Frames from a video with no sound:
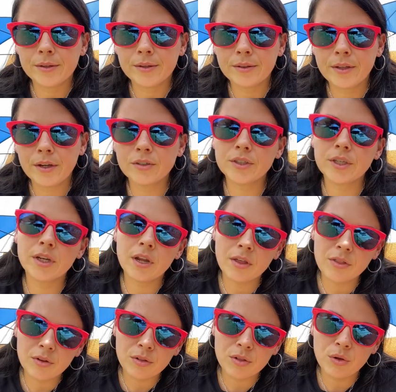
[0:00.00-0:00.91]
There's
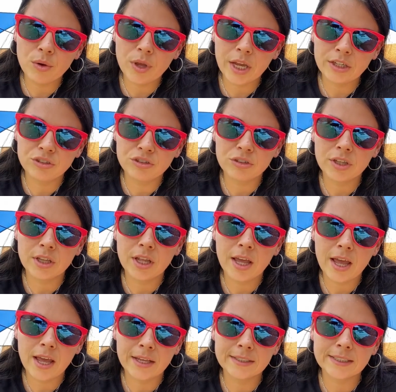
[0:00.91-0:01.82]
another location that
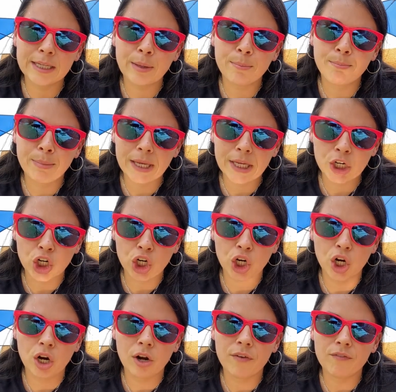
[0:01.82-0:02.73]
has a
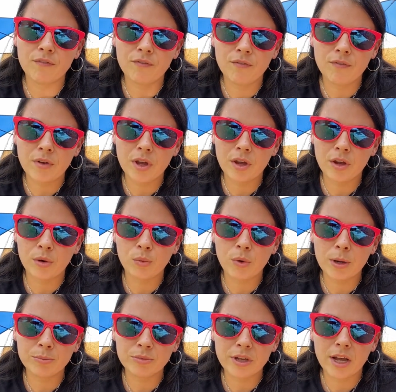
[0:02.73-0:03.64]
better
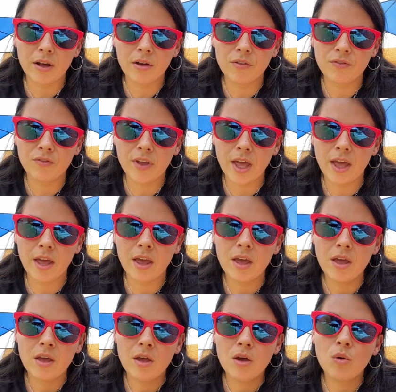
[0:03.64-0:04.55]
reptile vet.
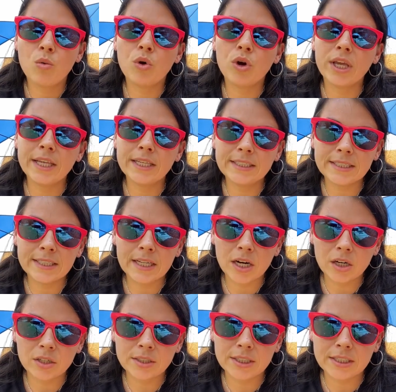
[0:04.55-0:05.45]
Well, he's
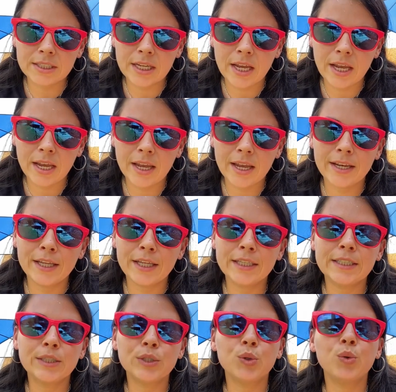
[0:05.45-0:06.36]
there today, and
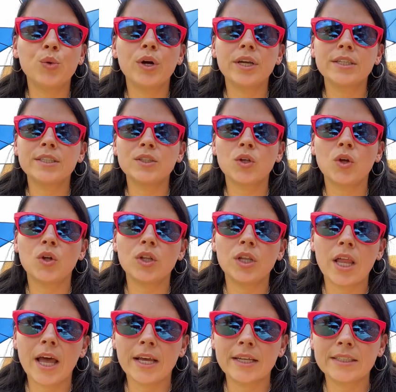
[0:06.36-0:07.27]
he's who I saw
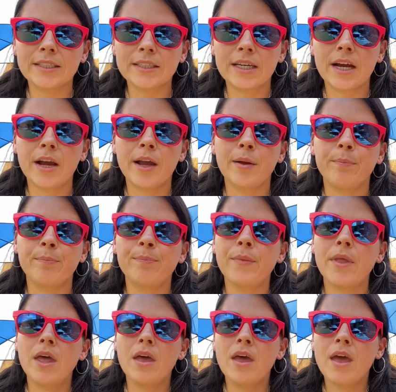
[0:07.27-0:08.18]
last time.
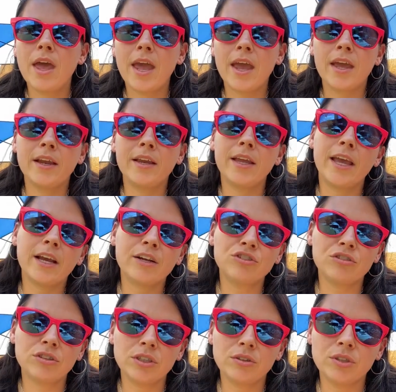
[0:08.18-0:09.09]
And he
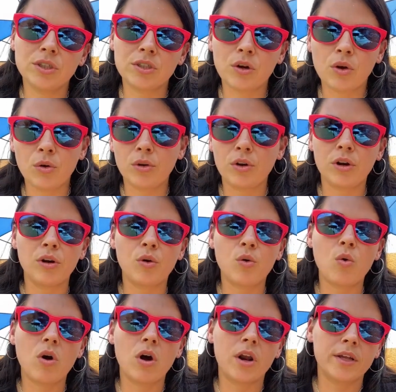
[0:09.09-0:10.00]
actually used to own an
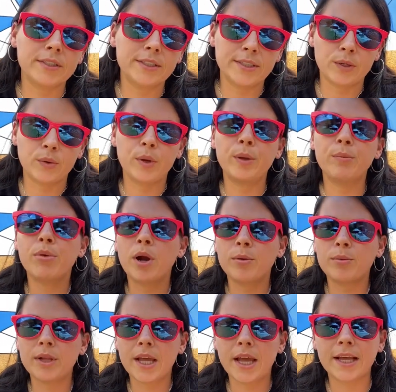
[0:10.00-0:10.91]
iguana, so he
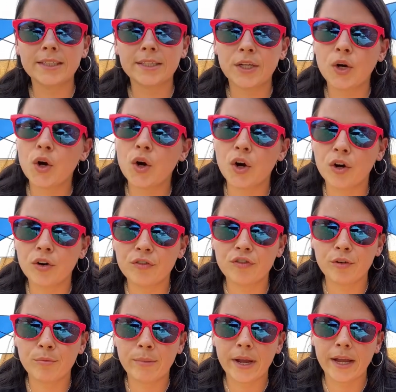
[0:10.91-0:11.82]
probably has a heart
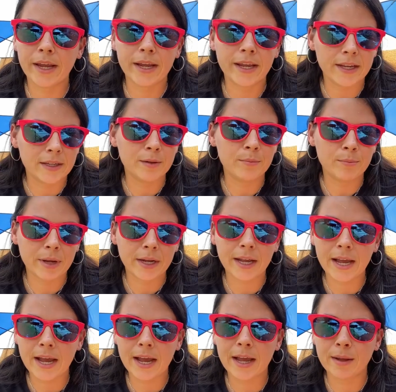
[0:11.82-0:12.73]
for my
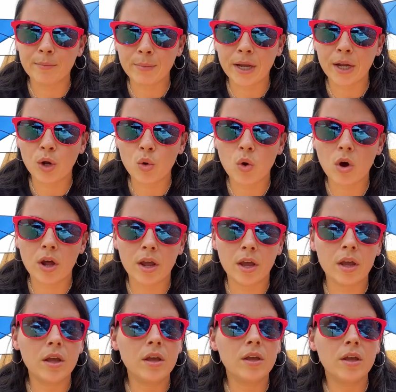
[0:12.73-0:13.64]
guy, my
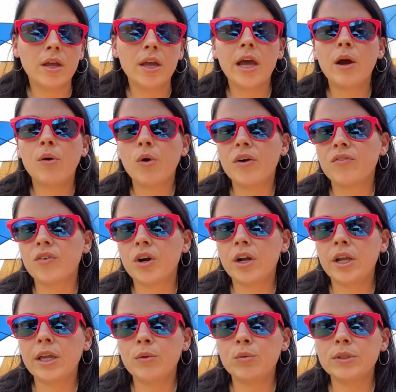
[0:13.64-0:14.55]
iguana. However,
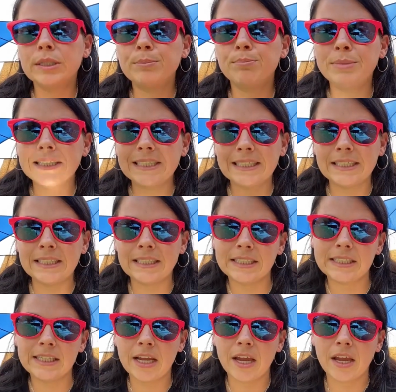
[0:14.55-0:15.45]
he was busy
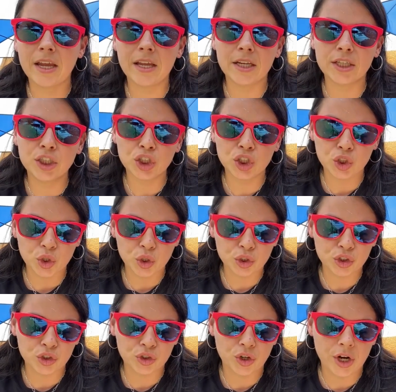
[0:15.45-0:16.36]
today in a
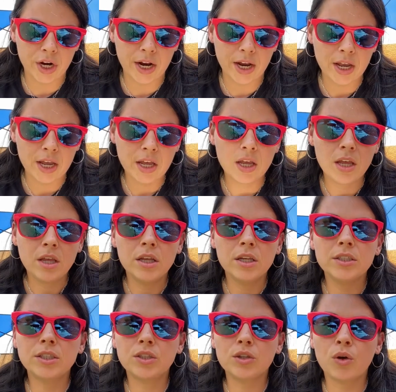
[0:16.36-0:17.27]
surgery.
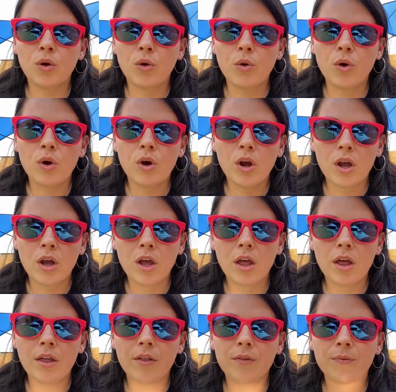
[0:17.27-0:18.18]
So
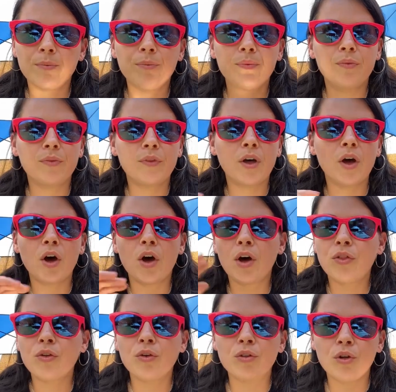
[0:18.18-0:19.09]
the
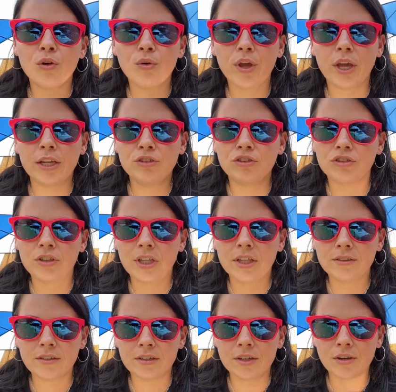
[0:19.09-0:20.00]
other location
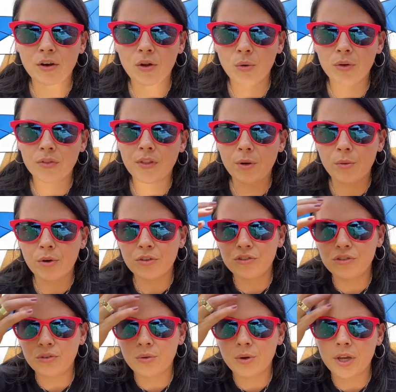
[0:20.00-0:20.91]
that didn't know what they were
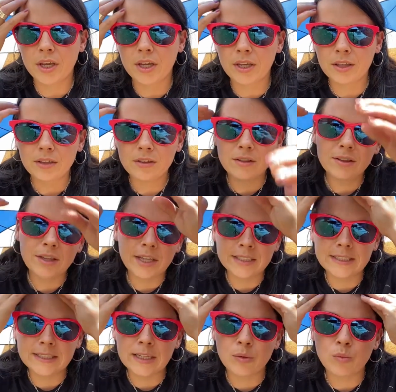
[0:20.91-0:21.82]
doing, they
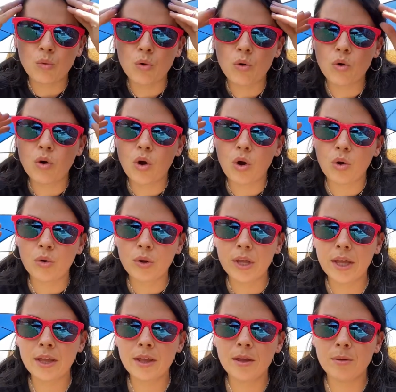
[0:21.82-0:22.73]
said, well, go to
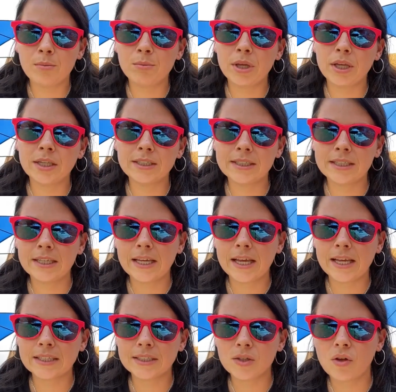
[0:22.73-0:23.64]
him because he
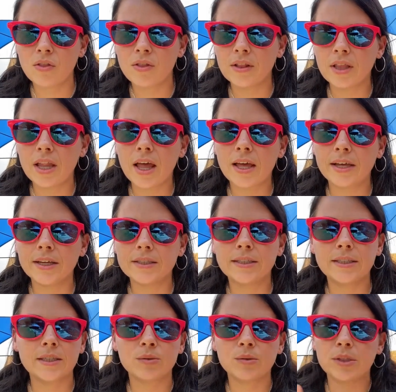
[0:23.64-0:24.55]
has all the
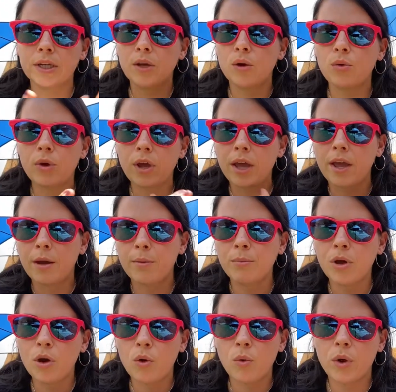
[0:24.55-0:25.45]
lights. I was like, okay, I'm
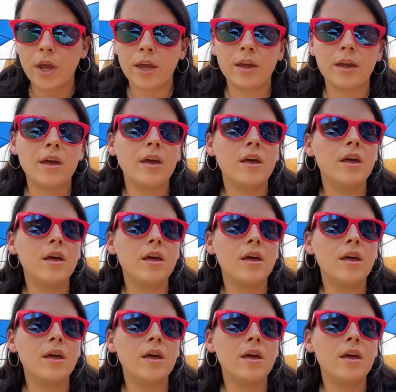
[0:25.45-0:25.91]
going.